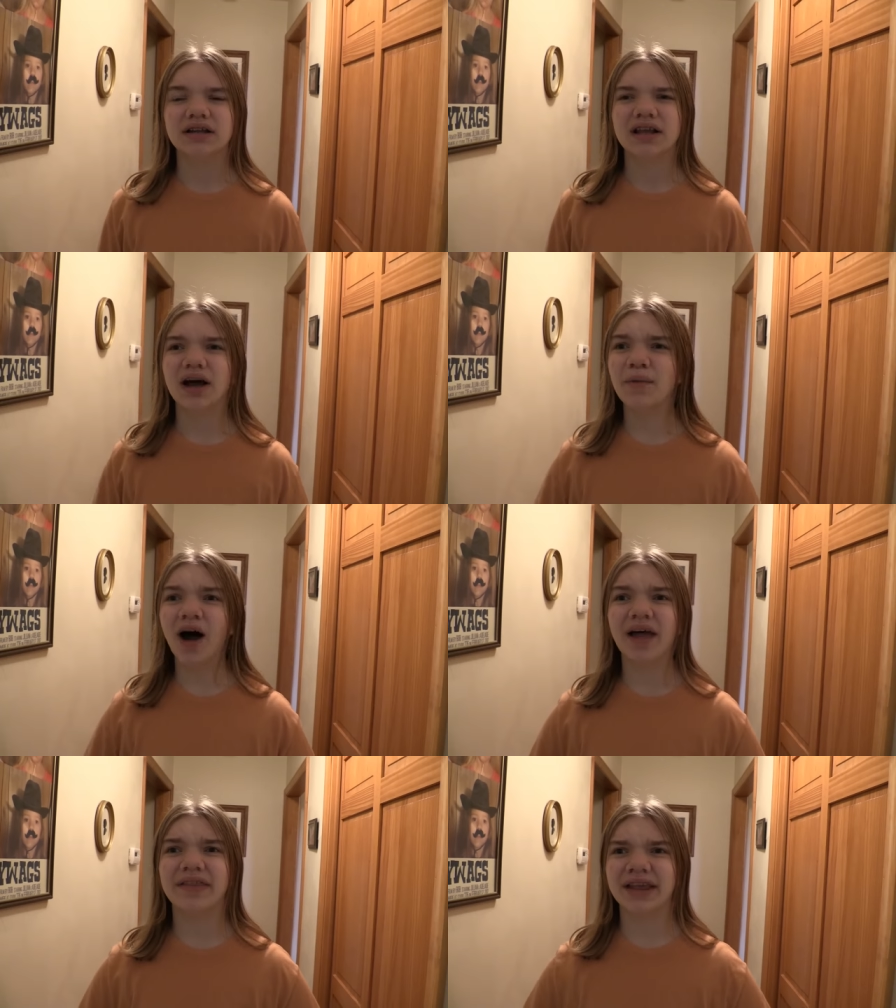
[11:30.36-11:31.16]
Come
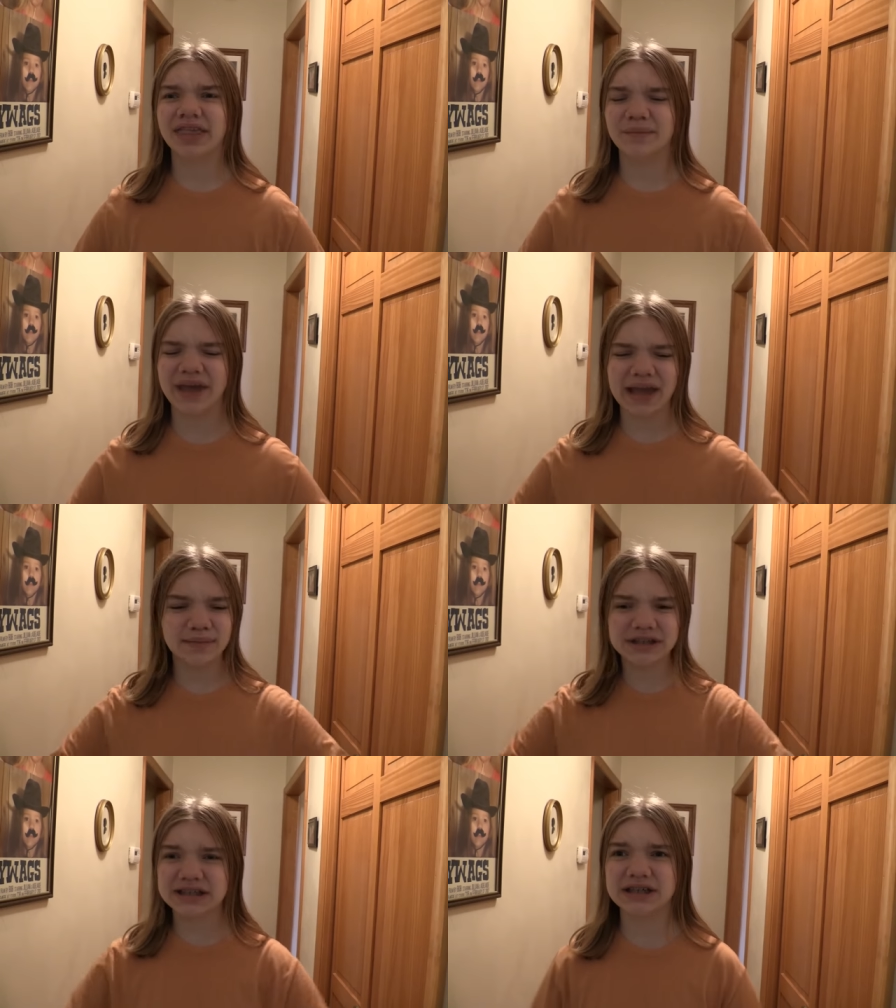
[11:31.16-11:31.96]
on, that's some A
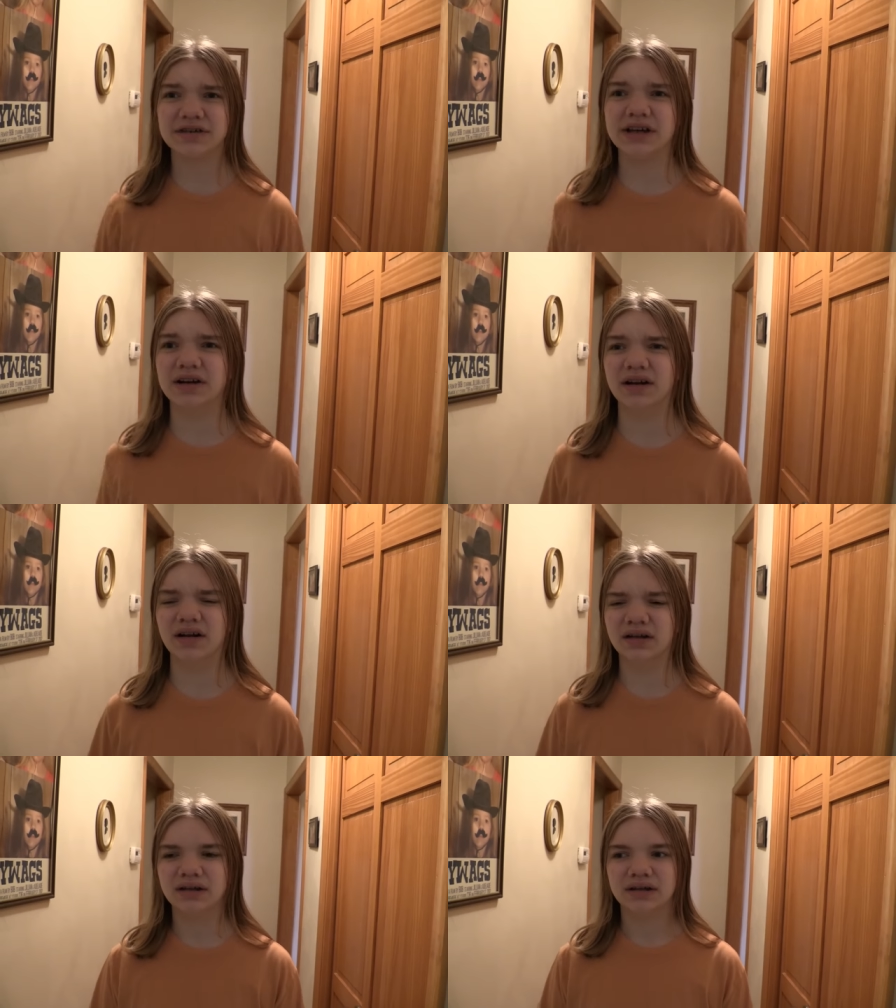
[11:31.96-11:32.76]

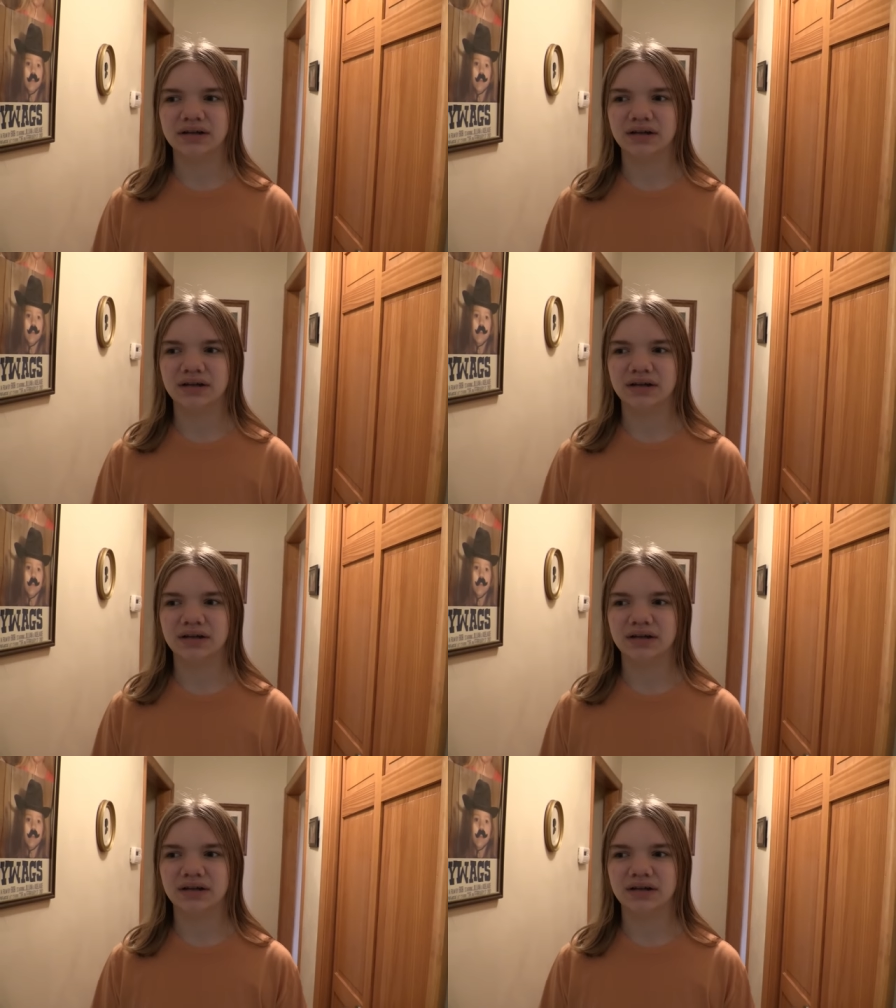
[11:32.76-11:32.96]
material.